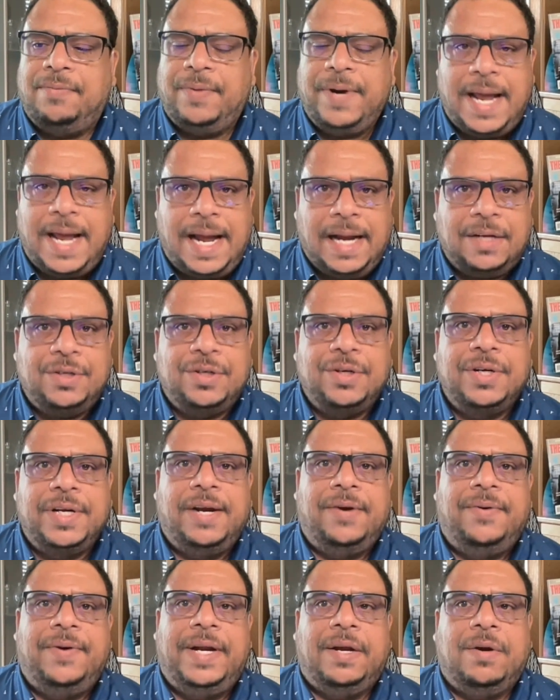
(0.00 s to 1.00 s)
uh,
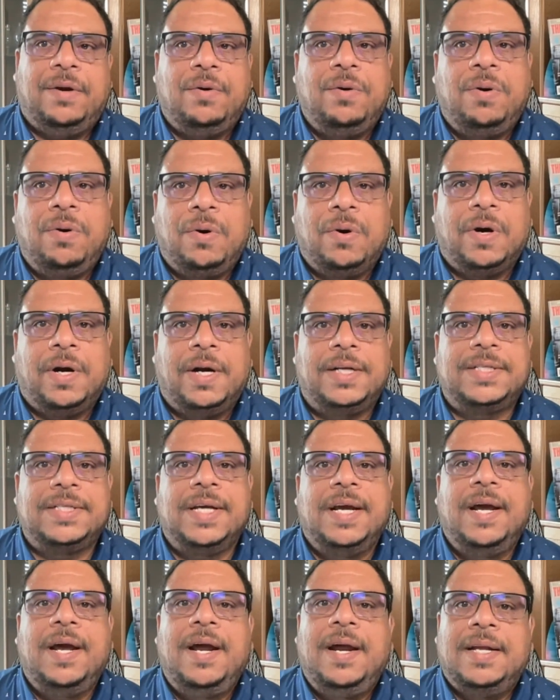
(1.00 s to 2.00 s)
reactionary
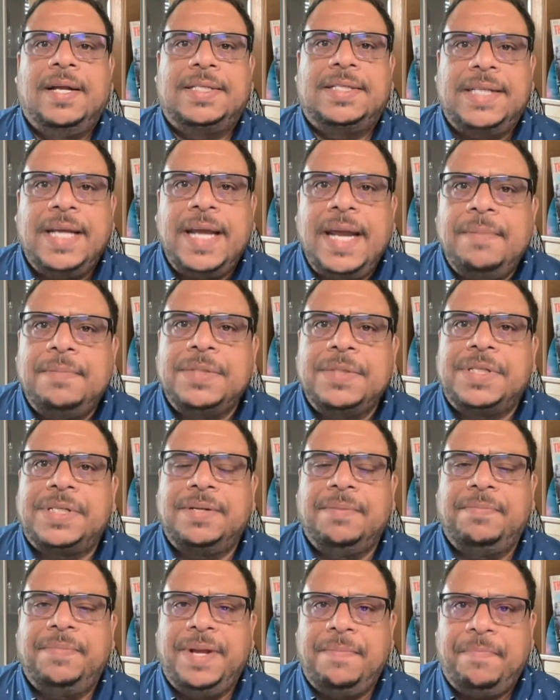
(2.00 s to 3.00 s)
court,
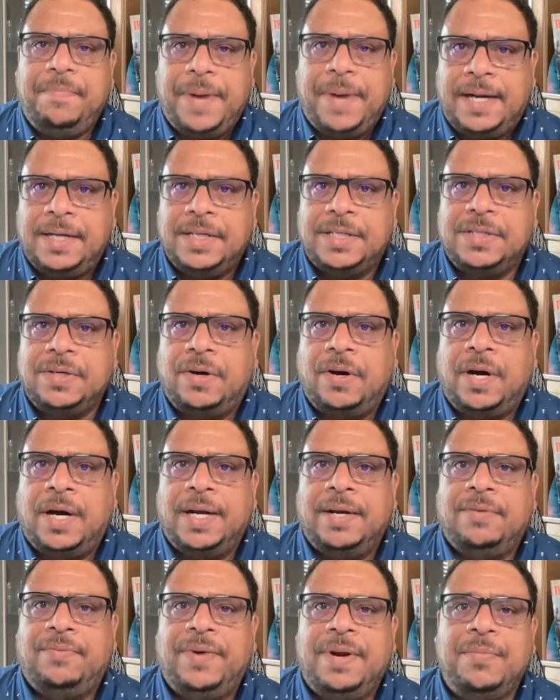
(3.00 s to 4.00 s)
seems to be
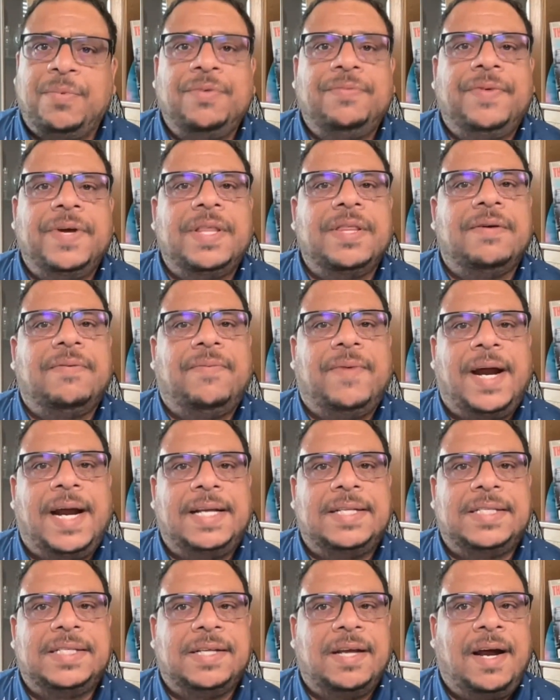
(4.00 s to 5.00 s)
bent on
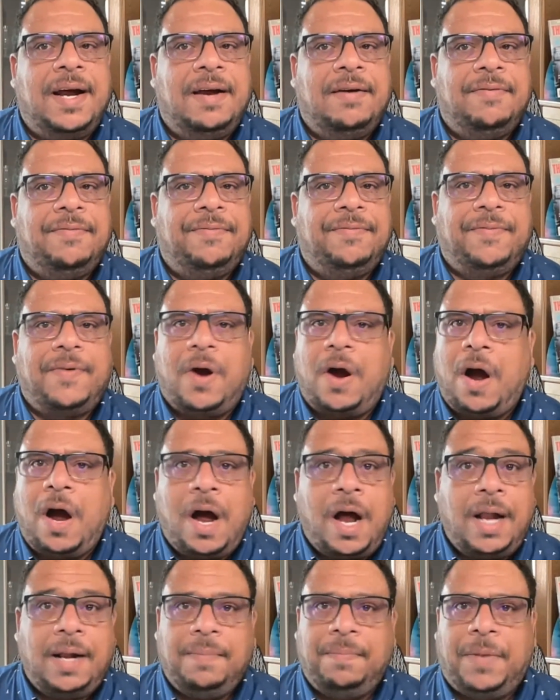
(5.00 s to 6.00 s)
removing the rights
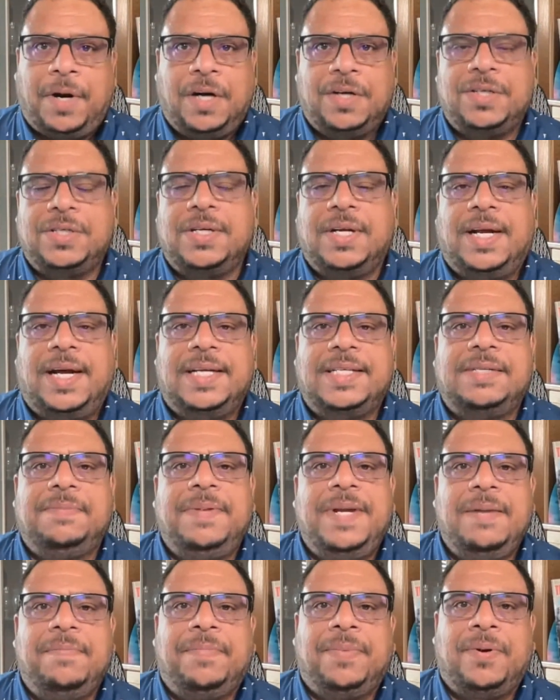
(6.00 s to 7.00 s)
of all
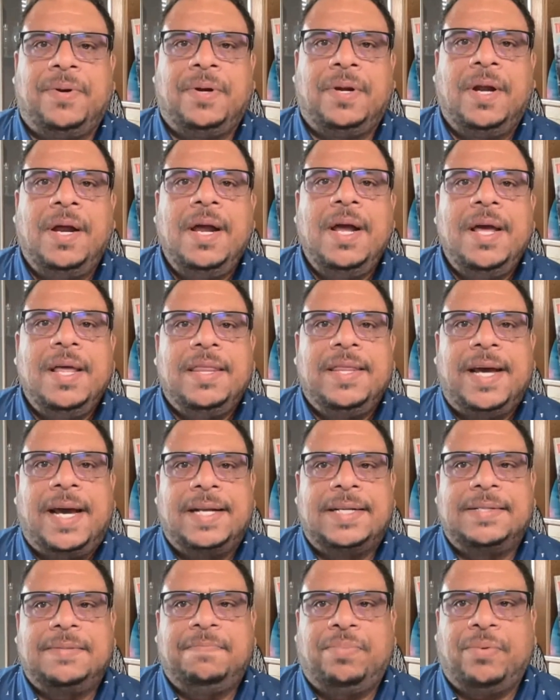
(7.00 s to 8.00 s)
marginalized
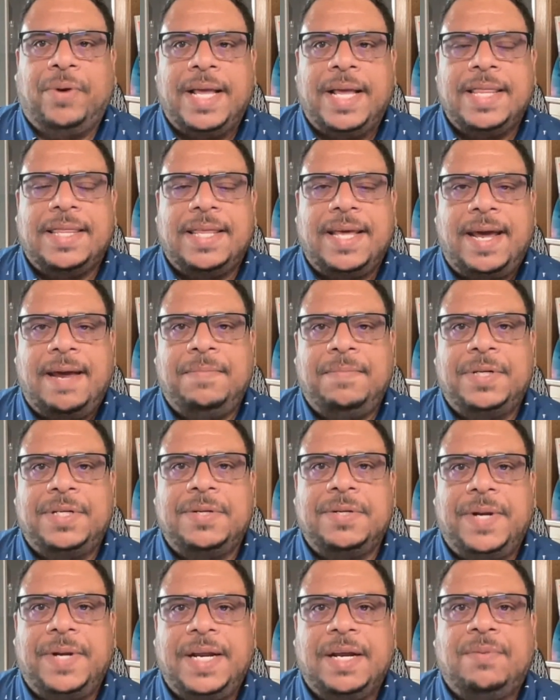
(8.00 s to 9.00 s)
people that
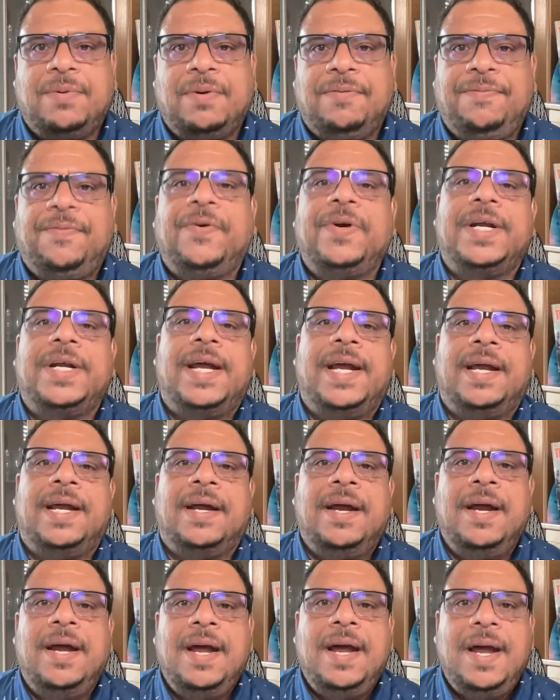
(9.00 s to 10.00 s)
bring them to equal
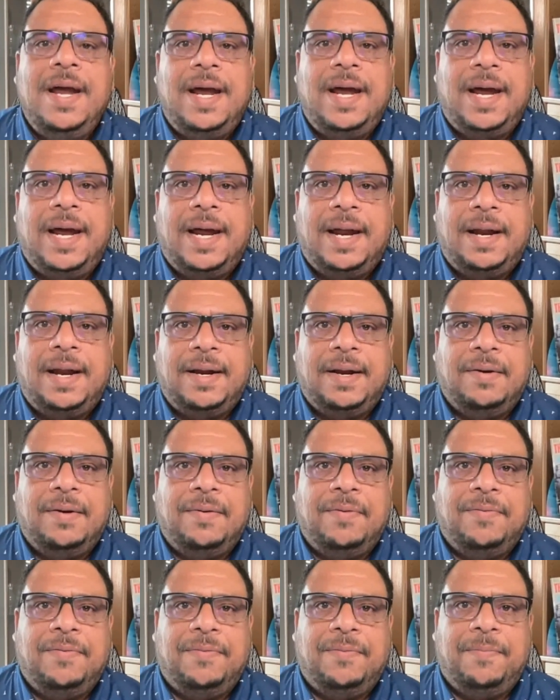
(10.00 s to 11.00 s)
footing
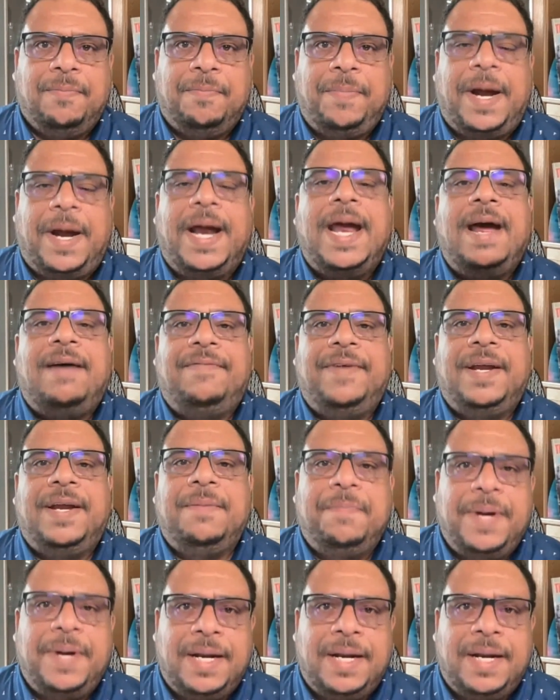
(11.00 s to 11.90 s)
uh, by